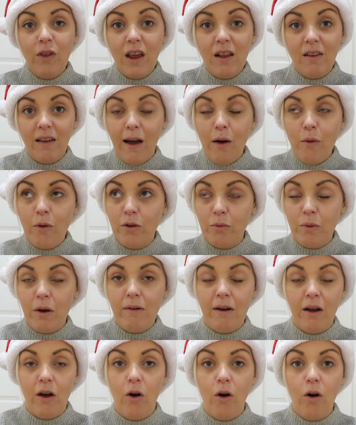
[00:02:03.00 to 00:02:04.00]
these out as
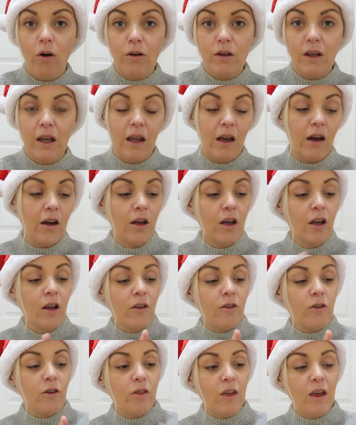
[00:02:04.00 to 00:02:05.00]
well, like all year.
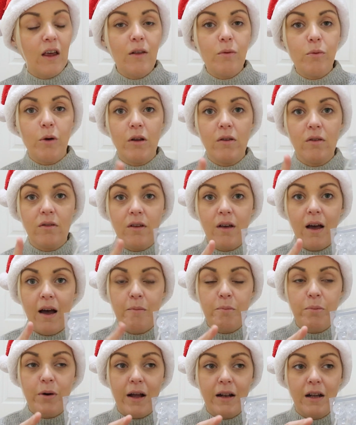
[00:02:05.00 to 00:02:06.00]
So these ones
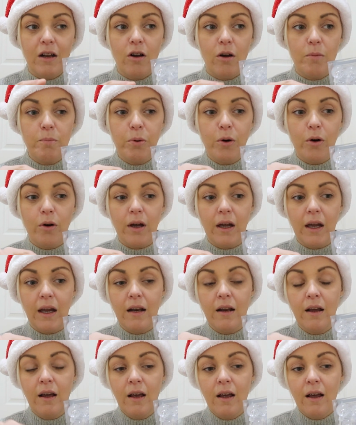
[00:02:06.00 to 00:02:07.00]
I'm planning on
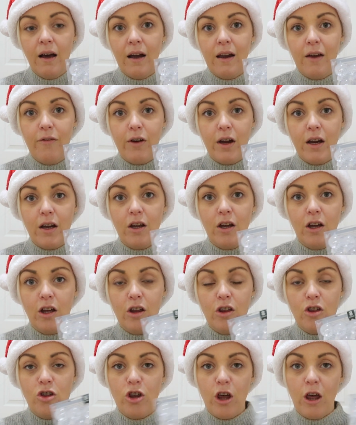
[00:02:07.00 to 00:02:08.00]
putting, I have like
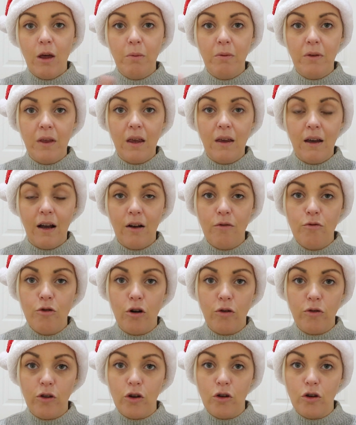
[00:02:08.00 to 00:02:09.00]
a sheepskin kind of
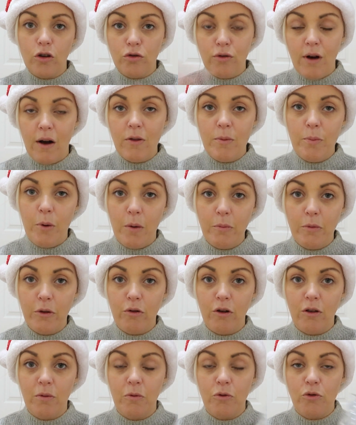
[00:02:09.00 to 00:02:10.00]
rug that goes around the bottom of
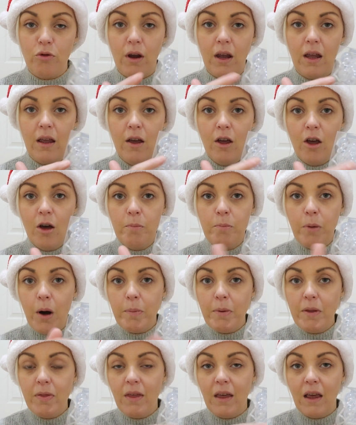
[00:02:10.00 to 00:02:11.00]
the Christmas tree,
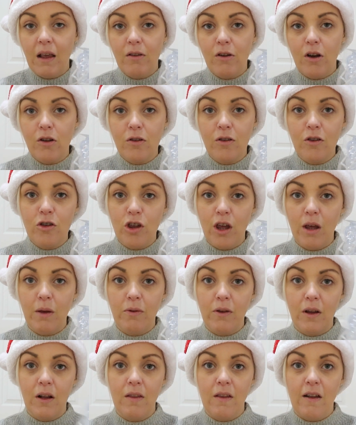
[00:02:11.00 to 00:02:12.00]
bobbing these onto the
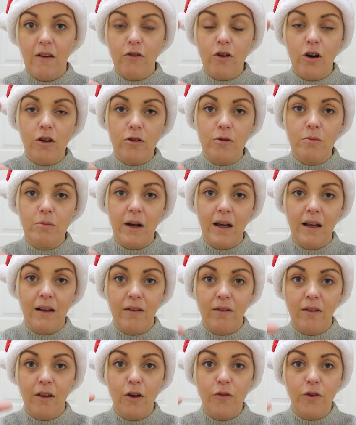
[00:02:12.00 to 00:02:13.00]
sheepskin, and then I've got some
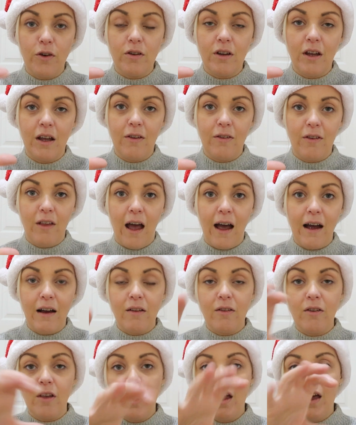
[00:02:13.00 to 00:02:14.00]
like silver glitter
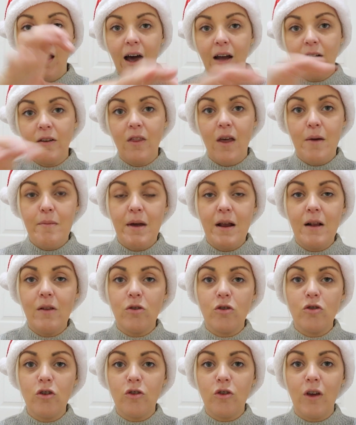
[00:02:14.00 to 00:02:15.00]
stags, adding them in,
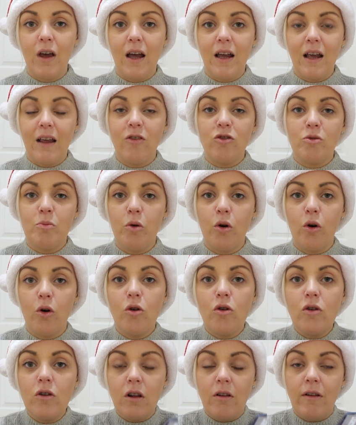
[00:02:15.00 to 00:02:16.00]
so just so it gives some
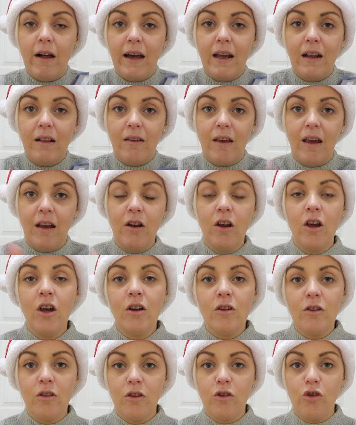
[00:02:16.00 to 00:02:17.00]
underlighting
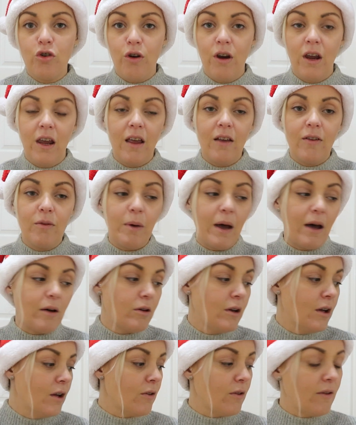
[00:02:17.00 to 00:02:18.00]
to the tree as
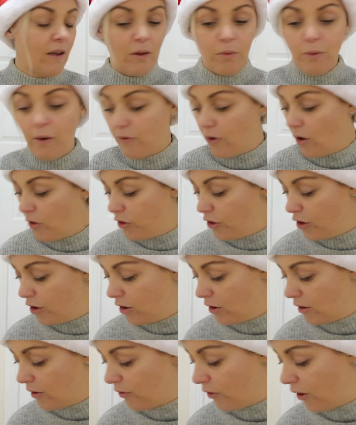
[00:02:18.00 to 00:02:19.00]
well. So that's what I've got
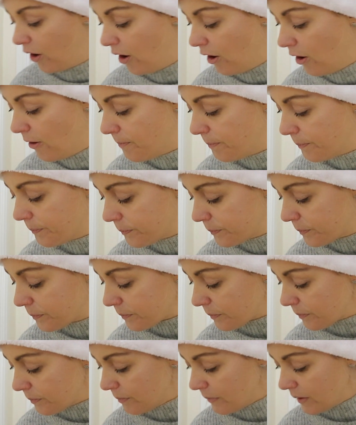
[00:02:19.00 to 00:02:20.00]
those for.
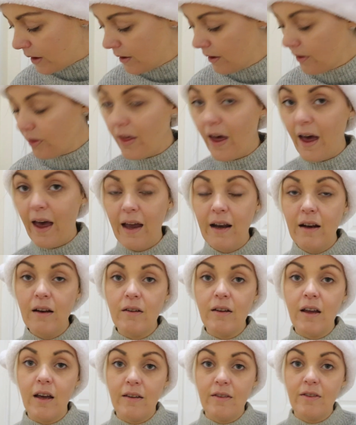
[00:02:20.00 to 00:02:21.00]
Then
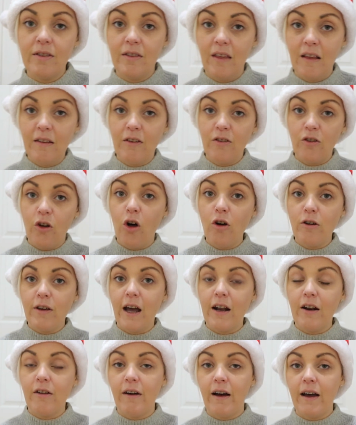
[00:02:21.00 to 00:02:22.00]
this is all
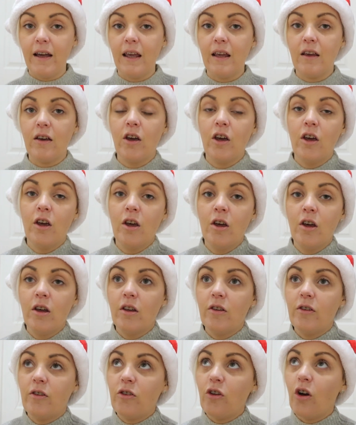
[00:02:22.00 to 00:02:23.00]
kind of like
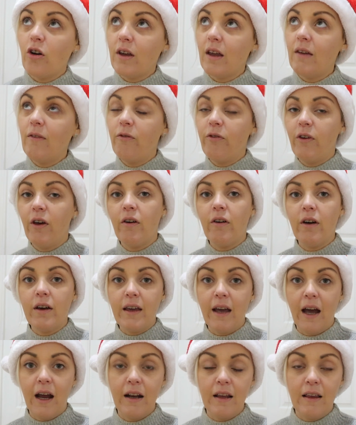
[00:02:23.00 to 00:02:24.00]
stocking filler
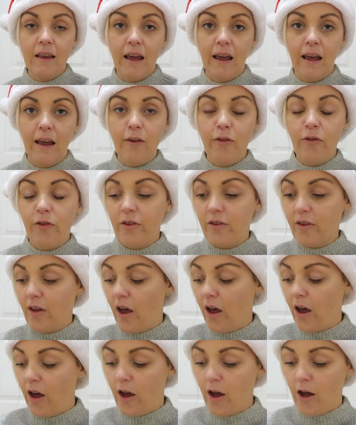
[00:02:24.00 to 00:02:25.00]
kind of gifts.
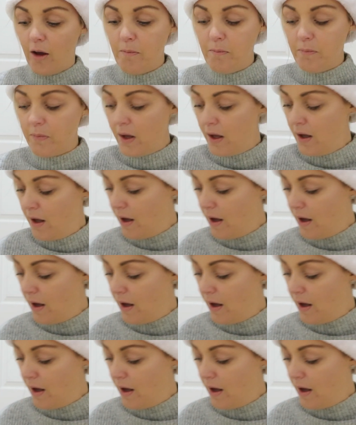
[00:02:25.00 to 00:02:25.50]
I